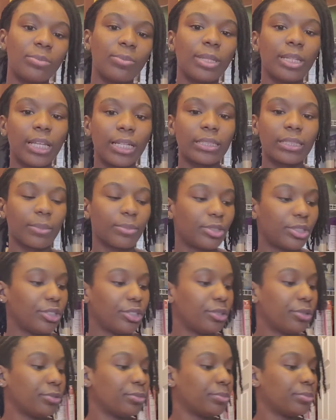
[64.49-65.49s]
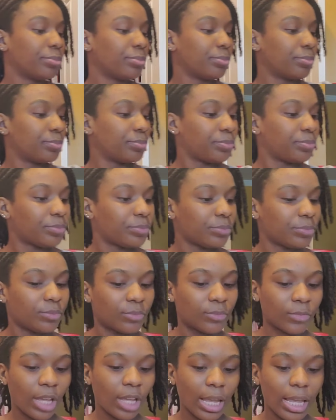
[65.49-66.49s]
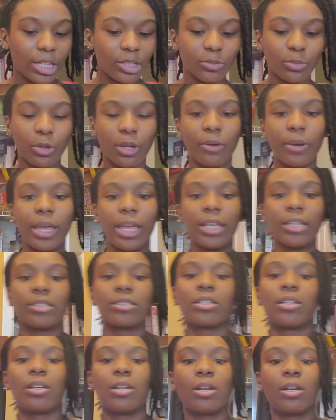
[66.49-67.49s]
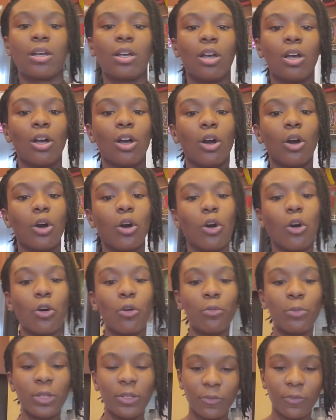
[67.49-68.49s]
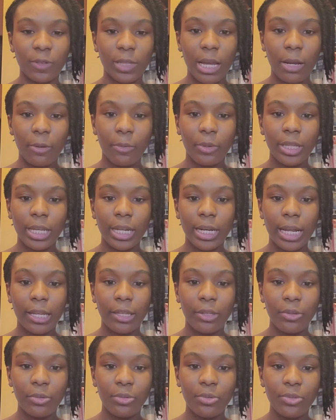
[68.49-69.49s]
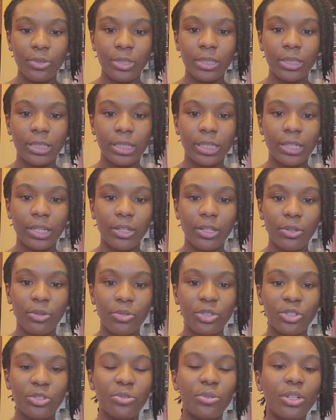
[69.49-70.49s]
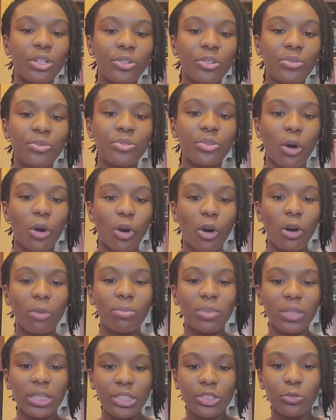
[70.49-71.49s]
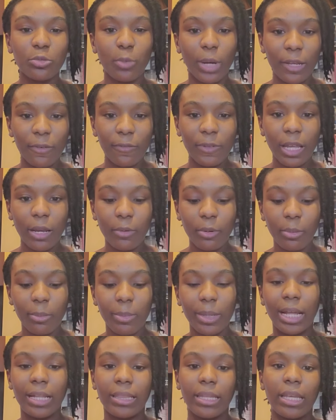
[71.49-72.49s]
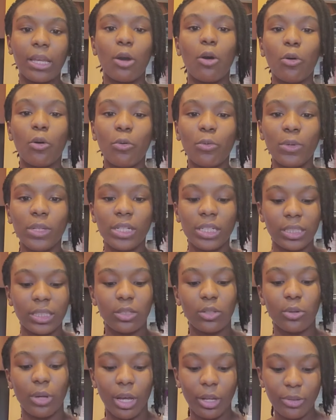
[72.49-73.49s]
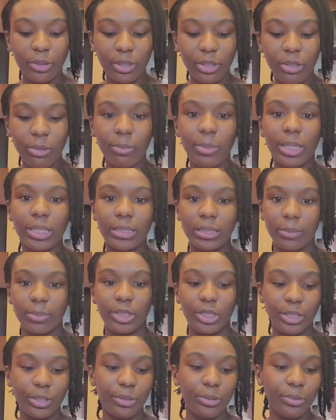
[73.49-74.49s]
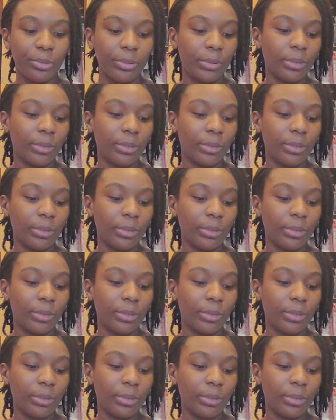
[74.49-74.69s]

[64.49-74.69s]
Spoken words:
but that's up to you, as well as whole wheat flour that I tend to use. You can use all bleach white flour, but I think whole wheat is a little healthier, but it's up to you.